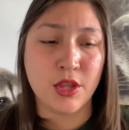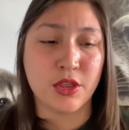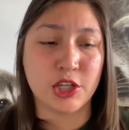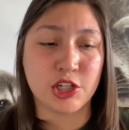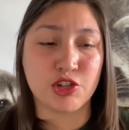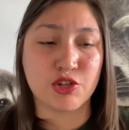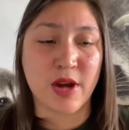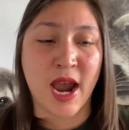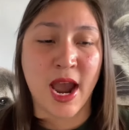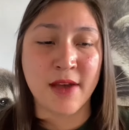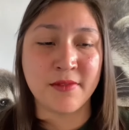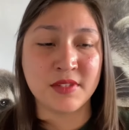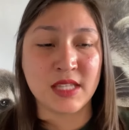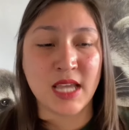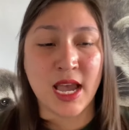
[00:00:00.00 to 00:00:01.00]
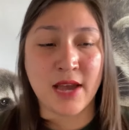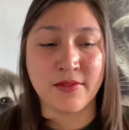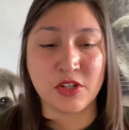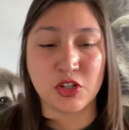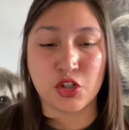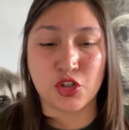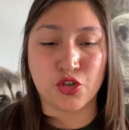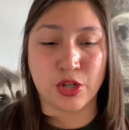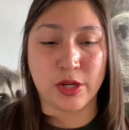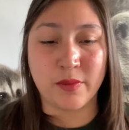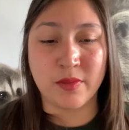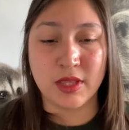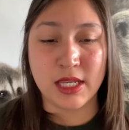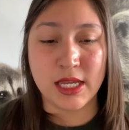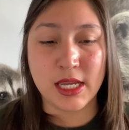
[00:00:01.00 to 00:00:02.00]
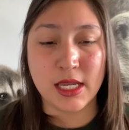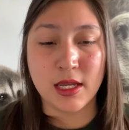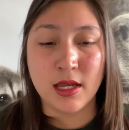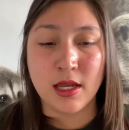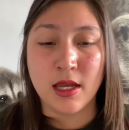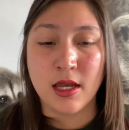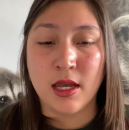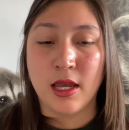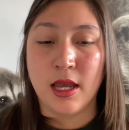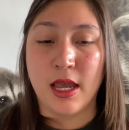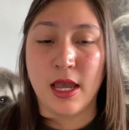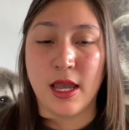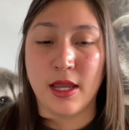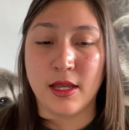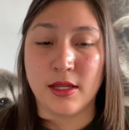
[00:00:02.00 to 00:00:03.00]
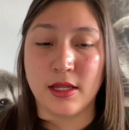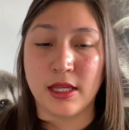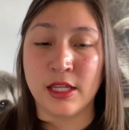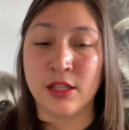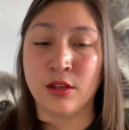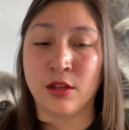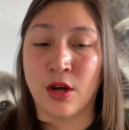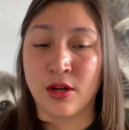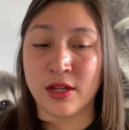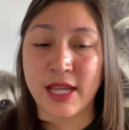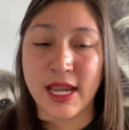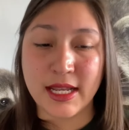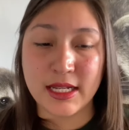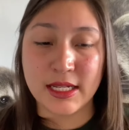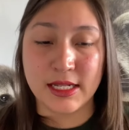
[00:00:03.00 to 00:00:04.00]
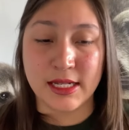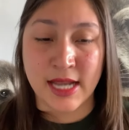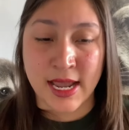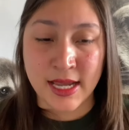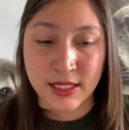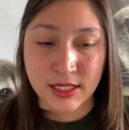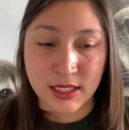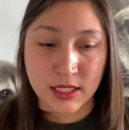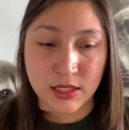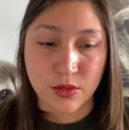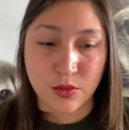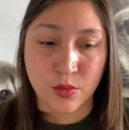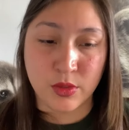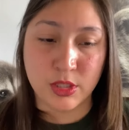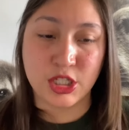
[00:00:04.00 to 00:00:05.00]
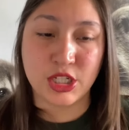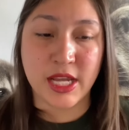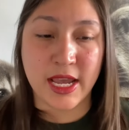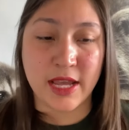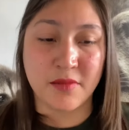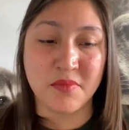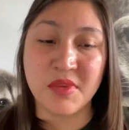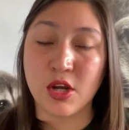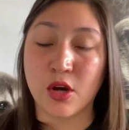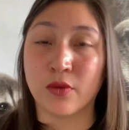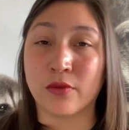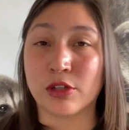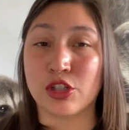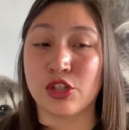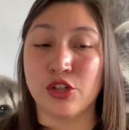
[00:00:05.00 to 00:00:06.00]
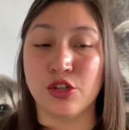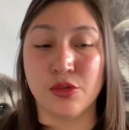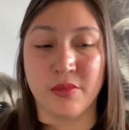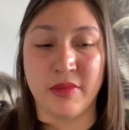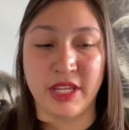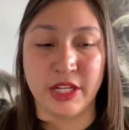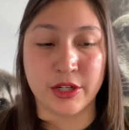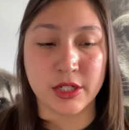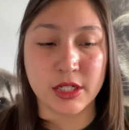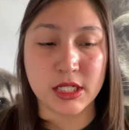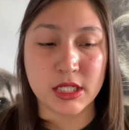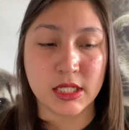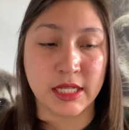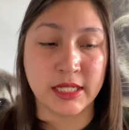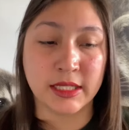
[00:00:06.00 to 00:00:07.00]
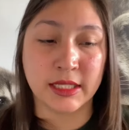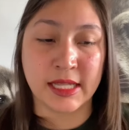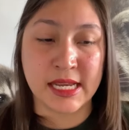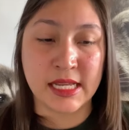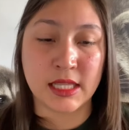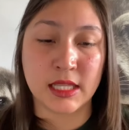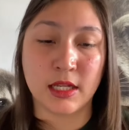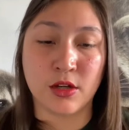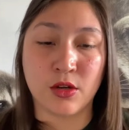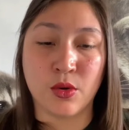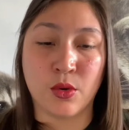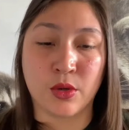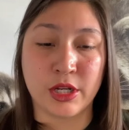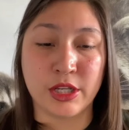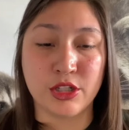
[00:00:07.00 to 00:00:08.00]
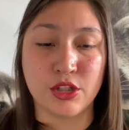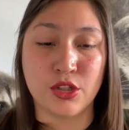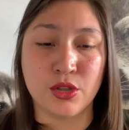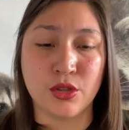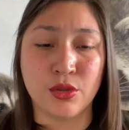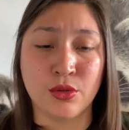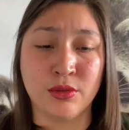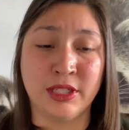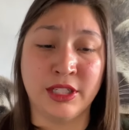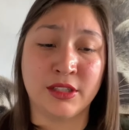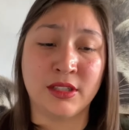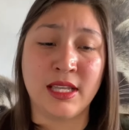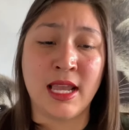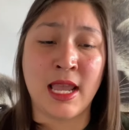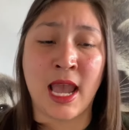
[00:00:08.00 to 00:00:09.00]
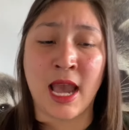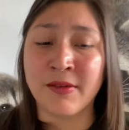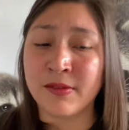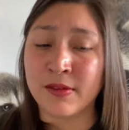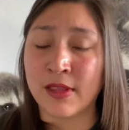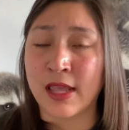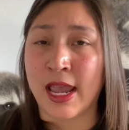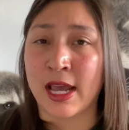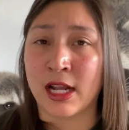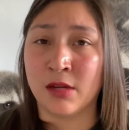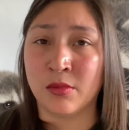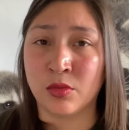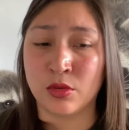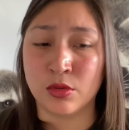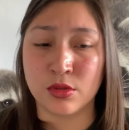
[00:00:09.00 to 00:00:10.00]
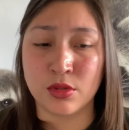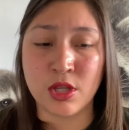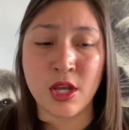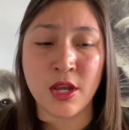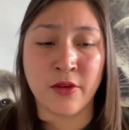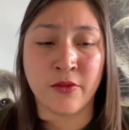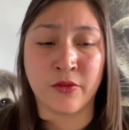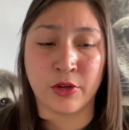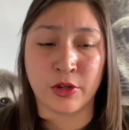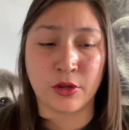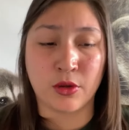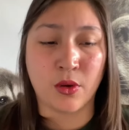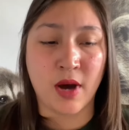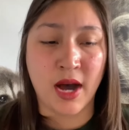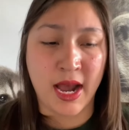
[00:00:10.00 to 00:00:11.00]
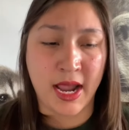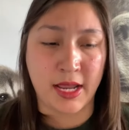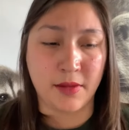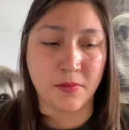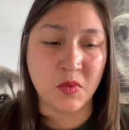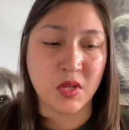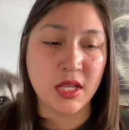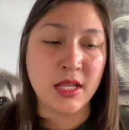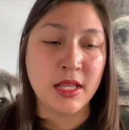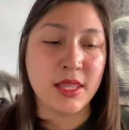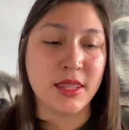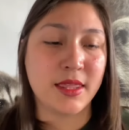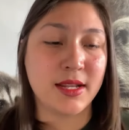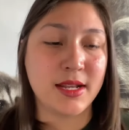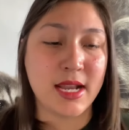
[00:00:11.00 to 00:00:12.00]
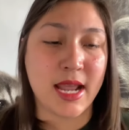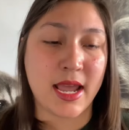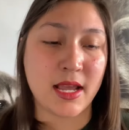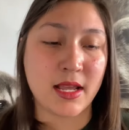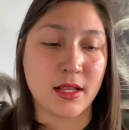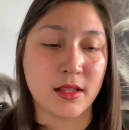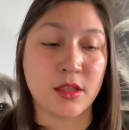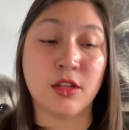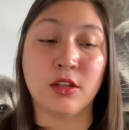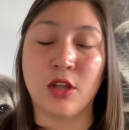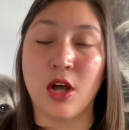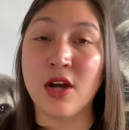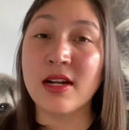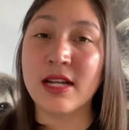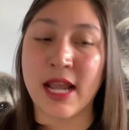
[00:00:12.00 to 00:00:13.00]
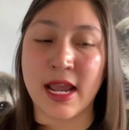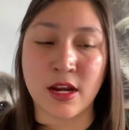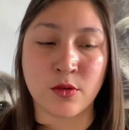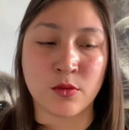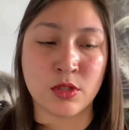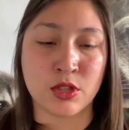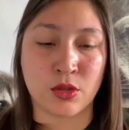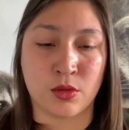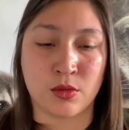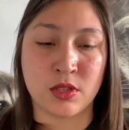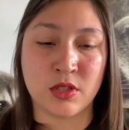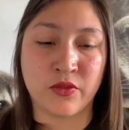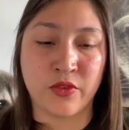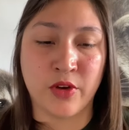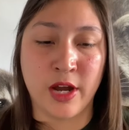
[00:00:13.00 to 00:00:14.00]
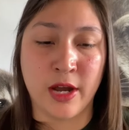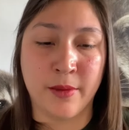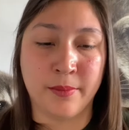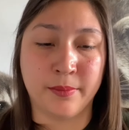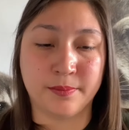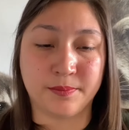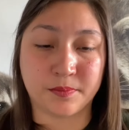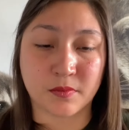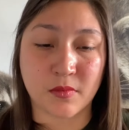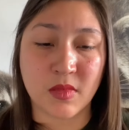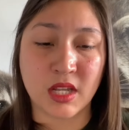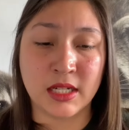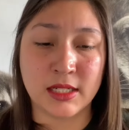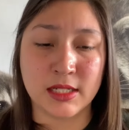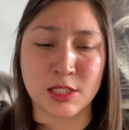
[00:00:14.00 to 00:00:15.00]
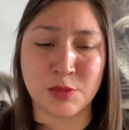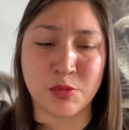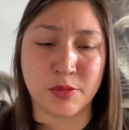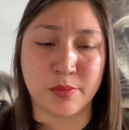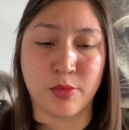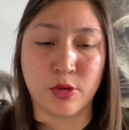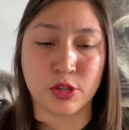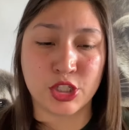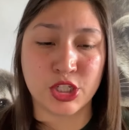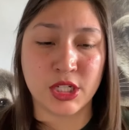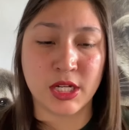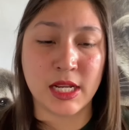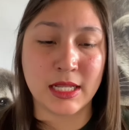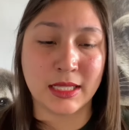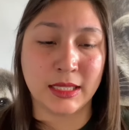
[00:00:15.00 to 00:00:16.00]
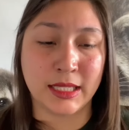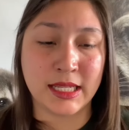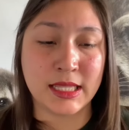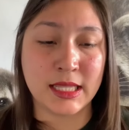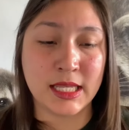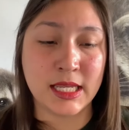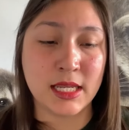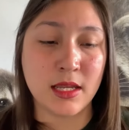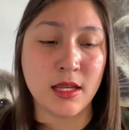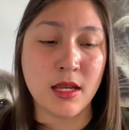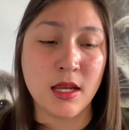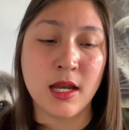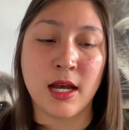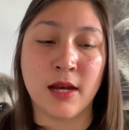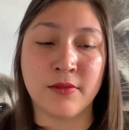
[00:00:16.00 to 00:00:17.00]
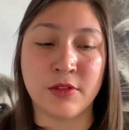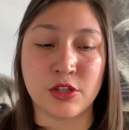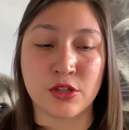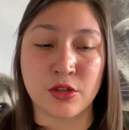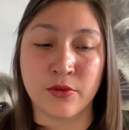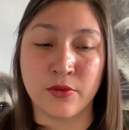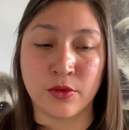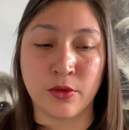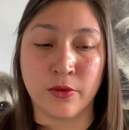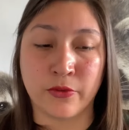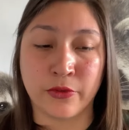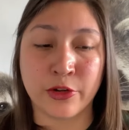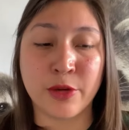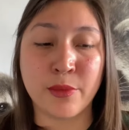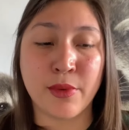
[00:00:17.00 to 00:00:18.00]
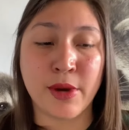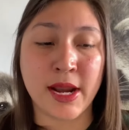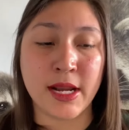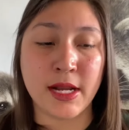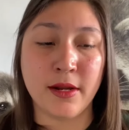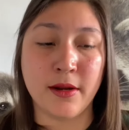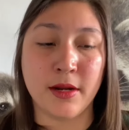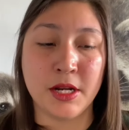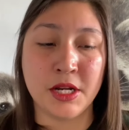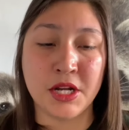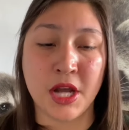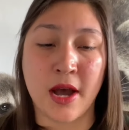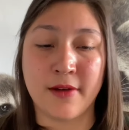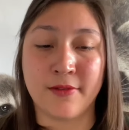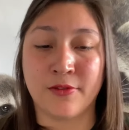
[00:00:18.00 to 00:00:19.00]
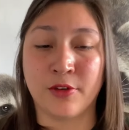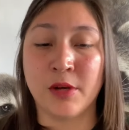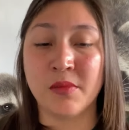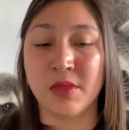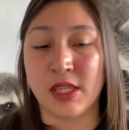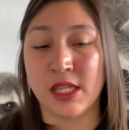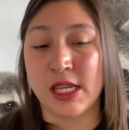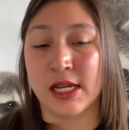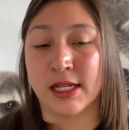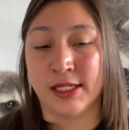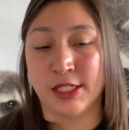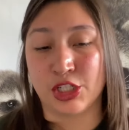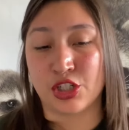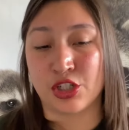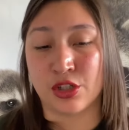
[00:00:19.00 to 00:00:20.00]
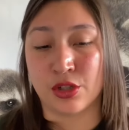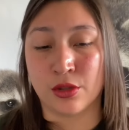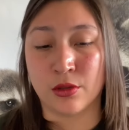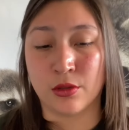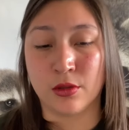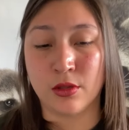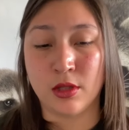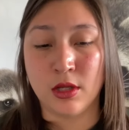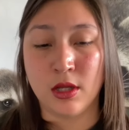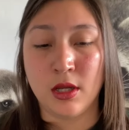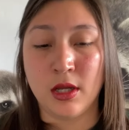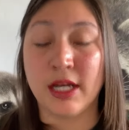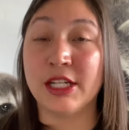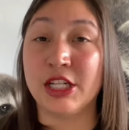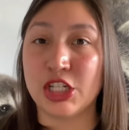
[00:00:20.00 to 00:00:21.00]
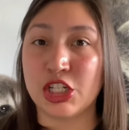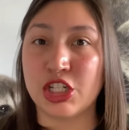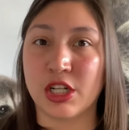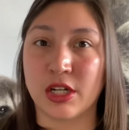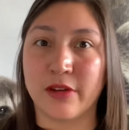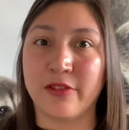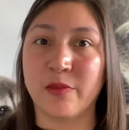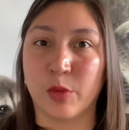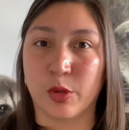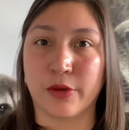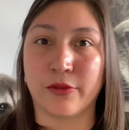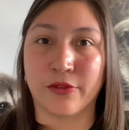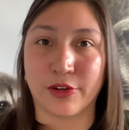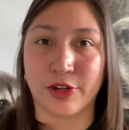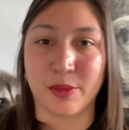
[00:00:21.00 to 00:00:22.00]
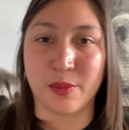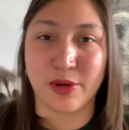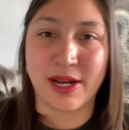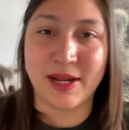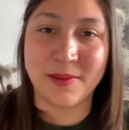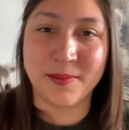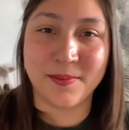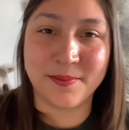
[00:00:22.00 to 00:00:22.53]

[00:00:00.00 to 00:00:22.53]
The giraffes have extremely elongated necks, which can be over two meters in length according to nearly half of the animal's vertical height. The neck, the long neck results from a disproportionate lengthening of the cervical vertebrae, not from the additional addition of more vertebrae.